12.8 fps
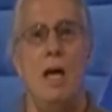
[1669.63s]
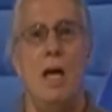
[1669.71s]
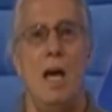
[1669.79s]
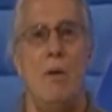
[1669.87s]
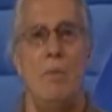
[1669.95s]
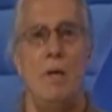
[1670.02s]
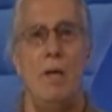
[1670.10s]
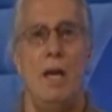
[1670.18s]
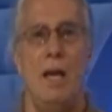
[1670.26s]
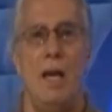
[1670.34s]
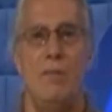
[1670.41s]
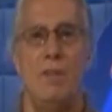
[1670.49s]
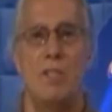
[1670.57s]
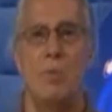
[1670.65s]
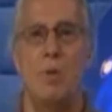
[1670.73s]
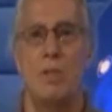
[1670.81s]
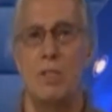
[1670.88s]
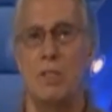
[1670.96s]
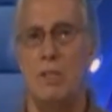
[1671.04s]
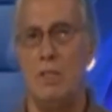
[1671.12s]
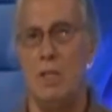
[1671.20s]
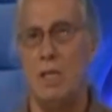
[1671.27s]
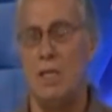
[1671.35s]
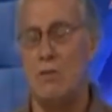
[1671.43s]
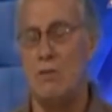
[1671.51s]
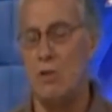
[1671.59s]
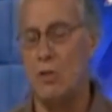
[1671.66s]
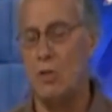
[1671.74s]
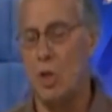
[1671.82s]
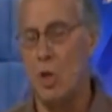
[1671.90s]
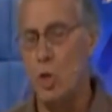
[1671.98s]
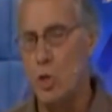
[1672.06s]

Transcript: And this person, in